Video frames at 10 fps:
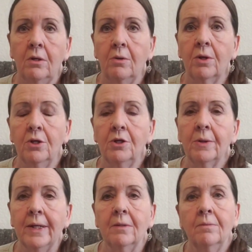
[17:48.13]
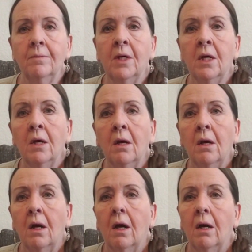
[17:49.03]
you can do it.
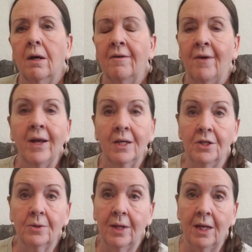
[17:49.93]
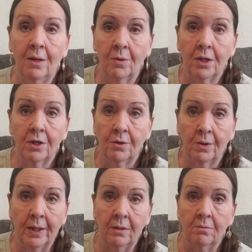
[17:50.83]
If I can do it, anyone can do
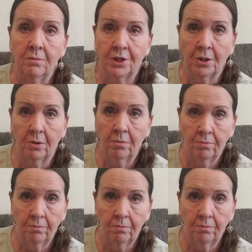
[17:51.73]
it. So